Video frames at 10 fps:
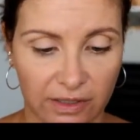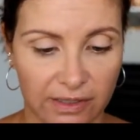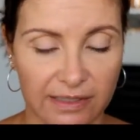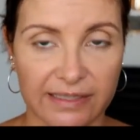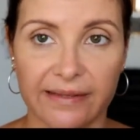
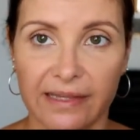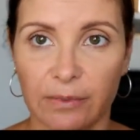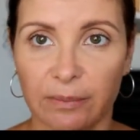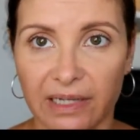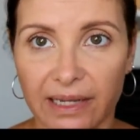just to set
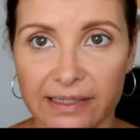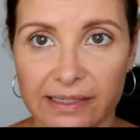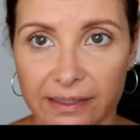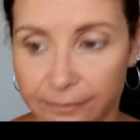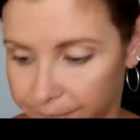them in
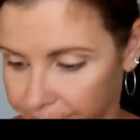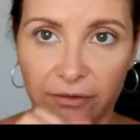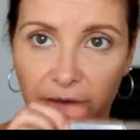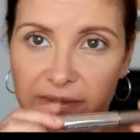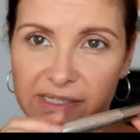place.
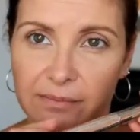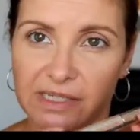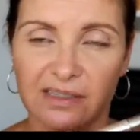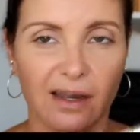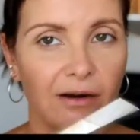Throw in some
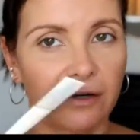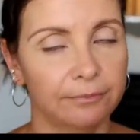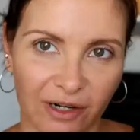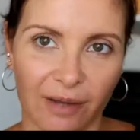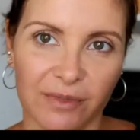
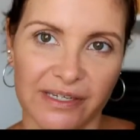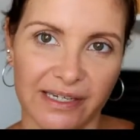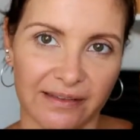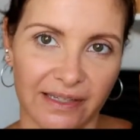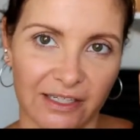mascara. I'm
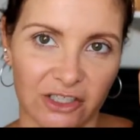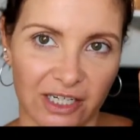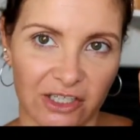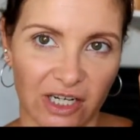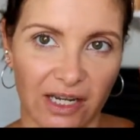using the
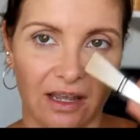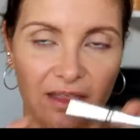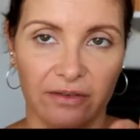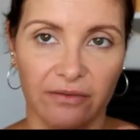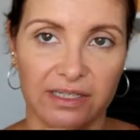Chi Chi
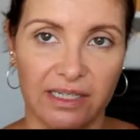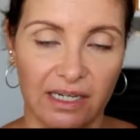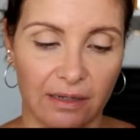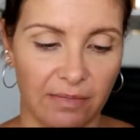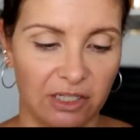
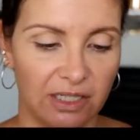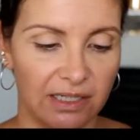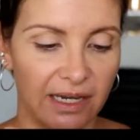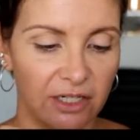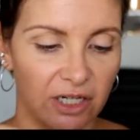3D Magic
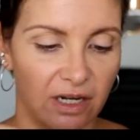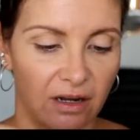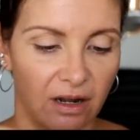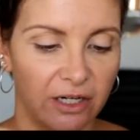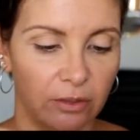Lash.
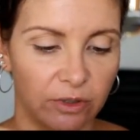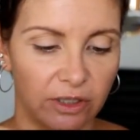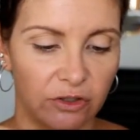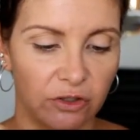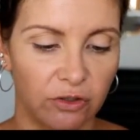I don't
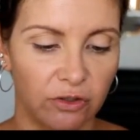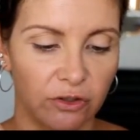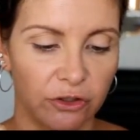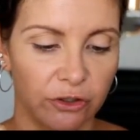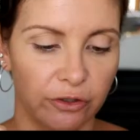want to
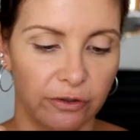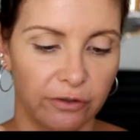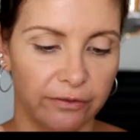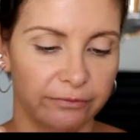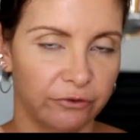do
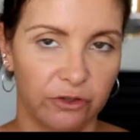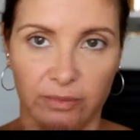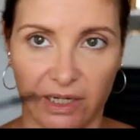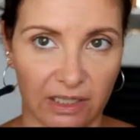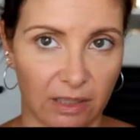too
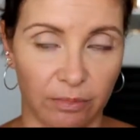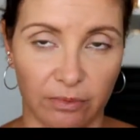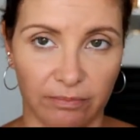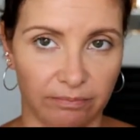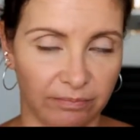dramatic
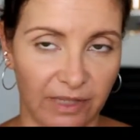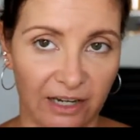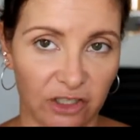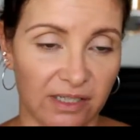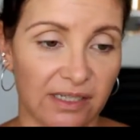of
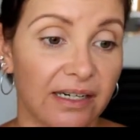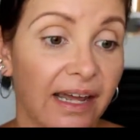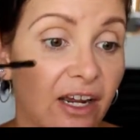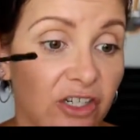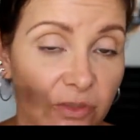lashes
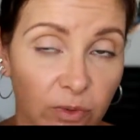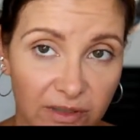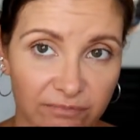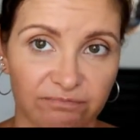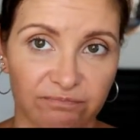today. I just
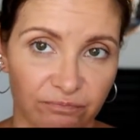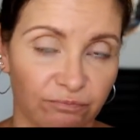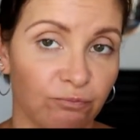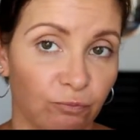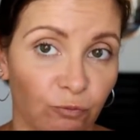want
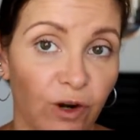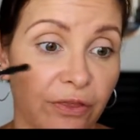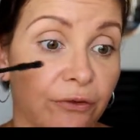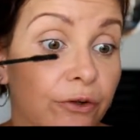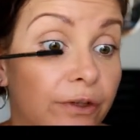to
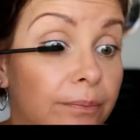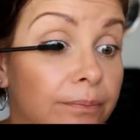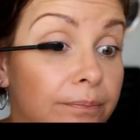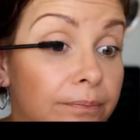run through them.